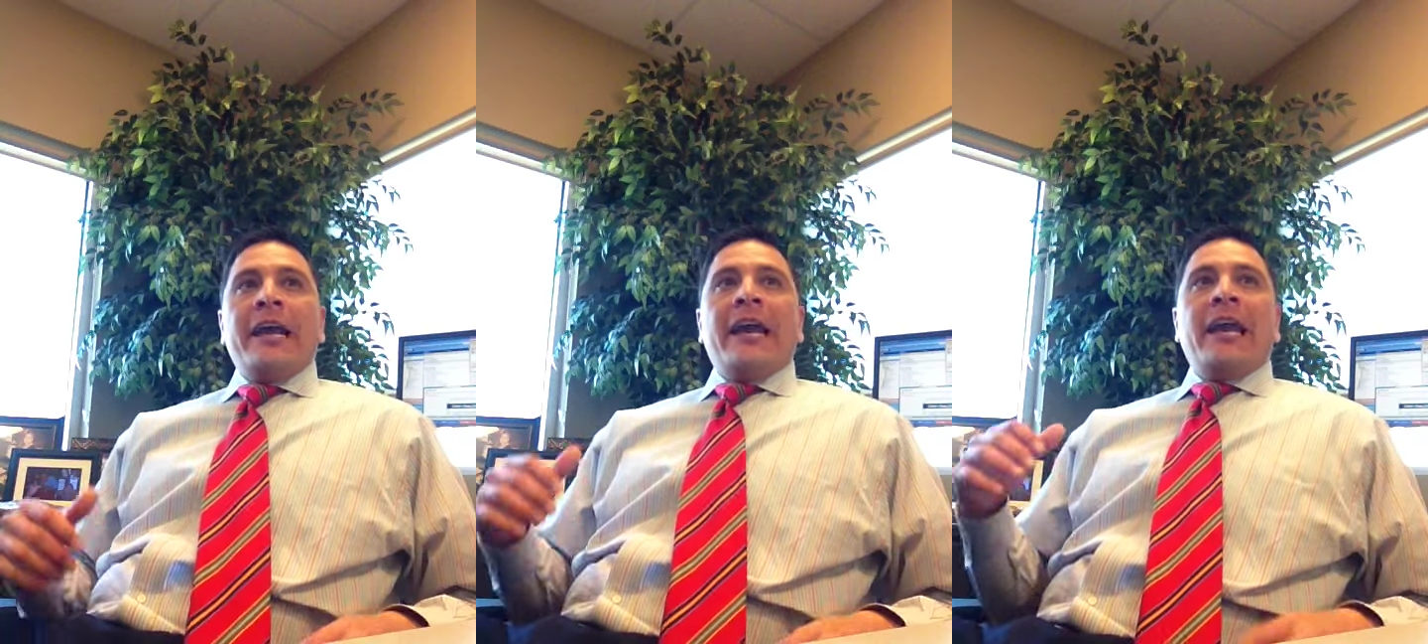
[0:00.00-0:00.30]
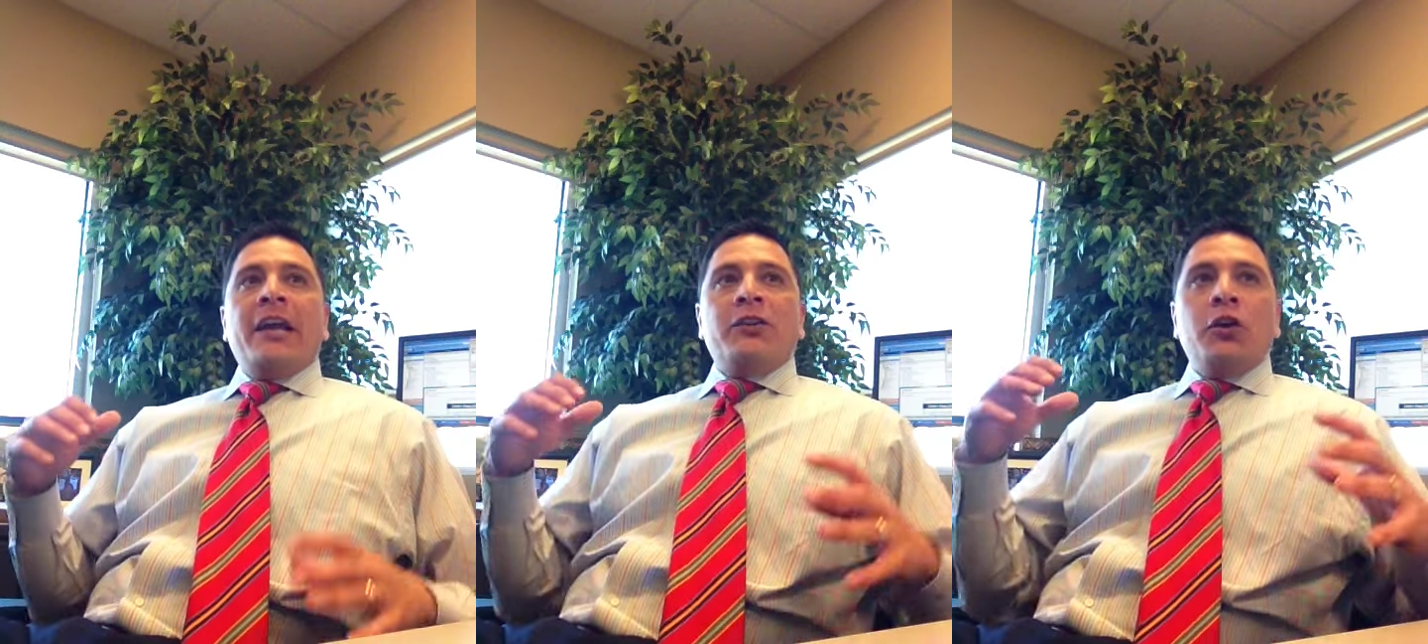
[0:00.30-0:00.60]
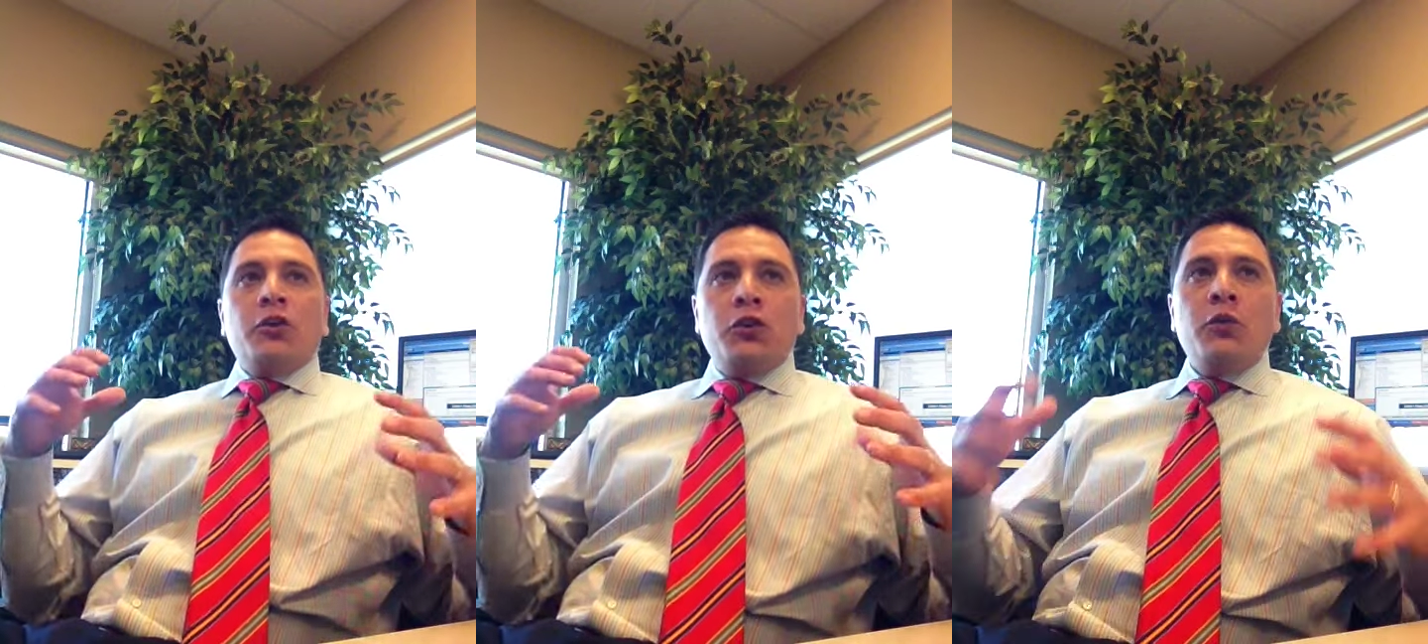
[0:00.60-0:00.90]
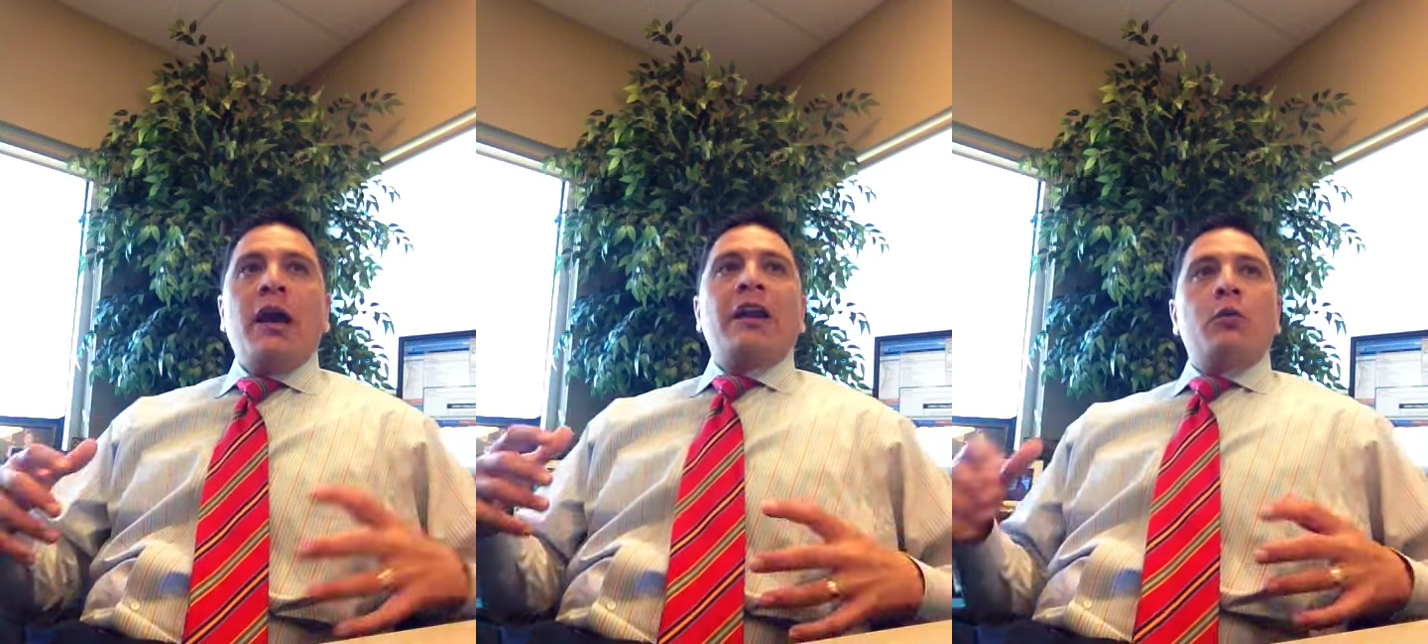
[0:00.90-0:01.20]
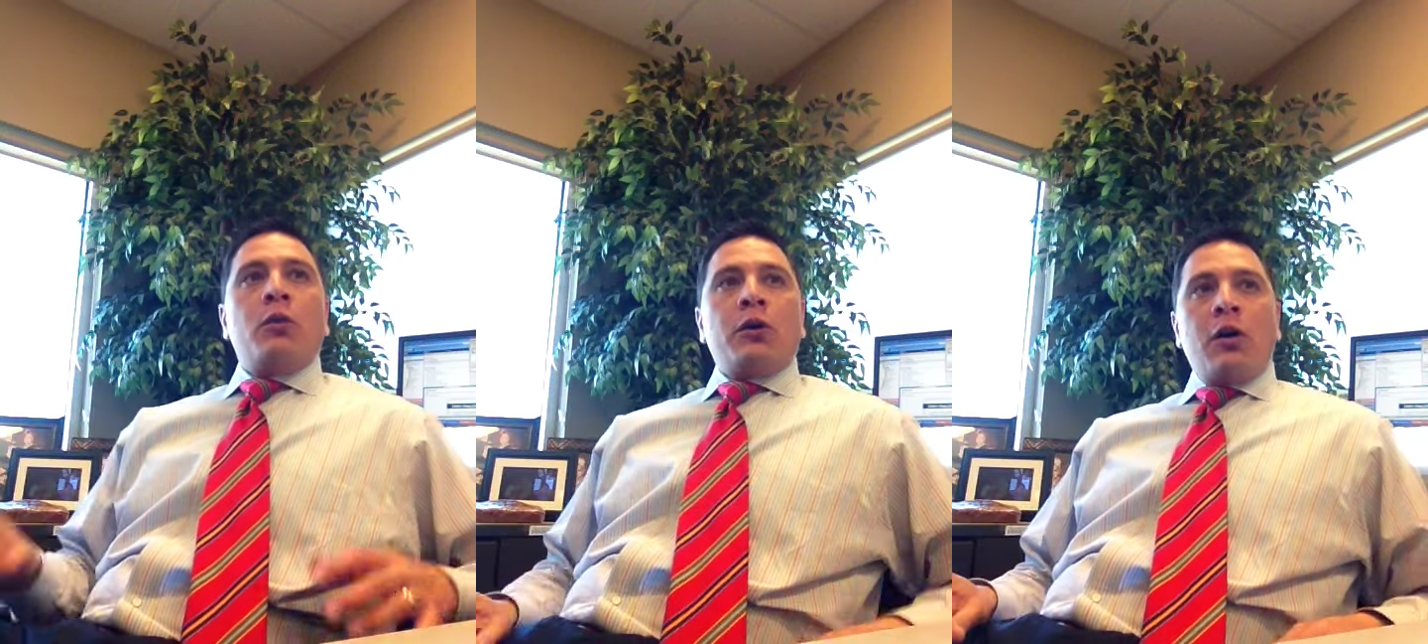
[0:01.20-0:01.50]
and you got to
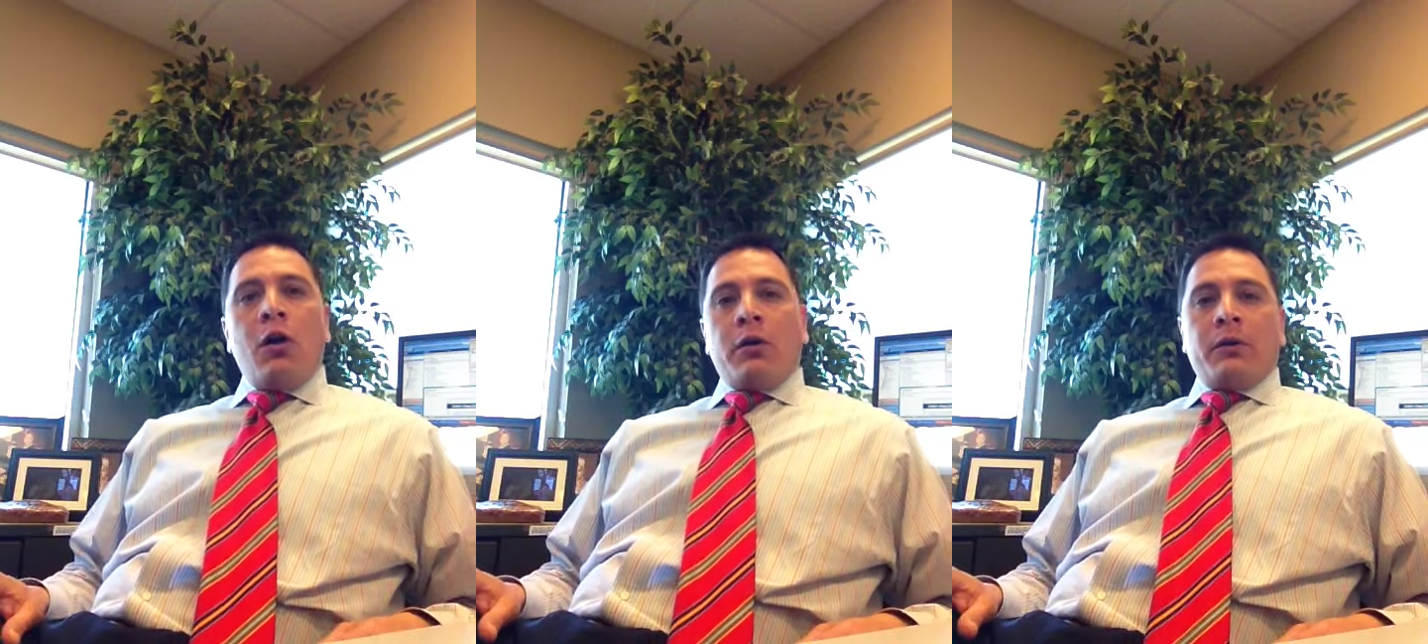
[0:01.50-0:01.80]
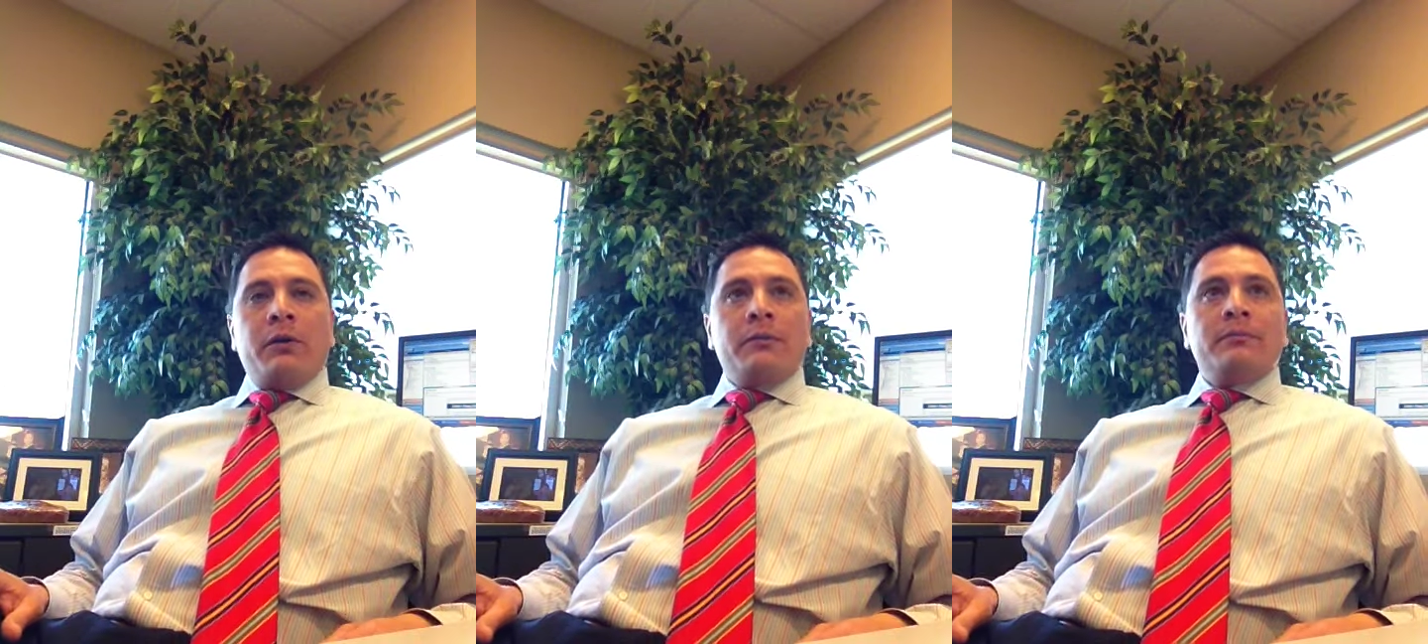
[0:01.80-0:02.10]
work harder.